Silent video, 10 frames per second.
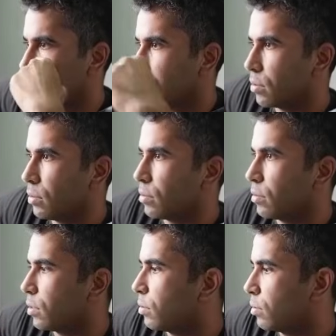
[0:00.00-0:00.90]
so it's going
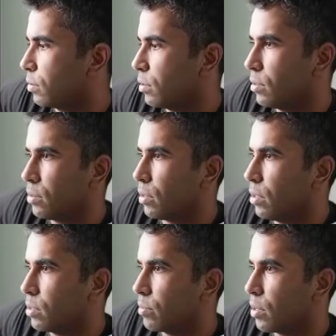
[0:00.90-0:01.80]
through a whole
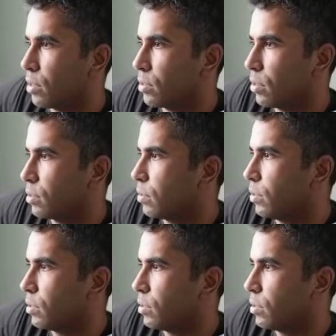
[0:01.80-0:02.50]
installation process. Let me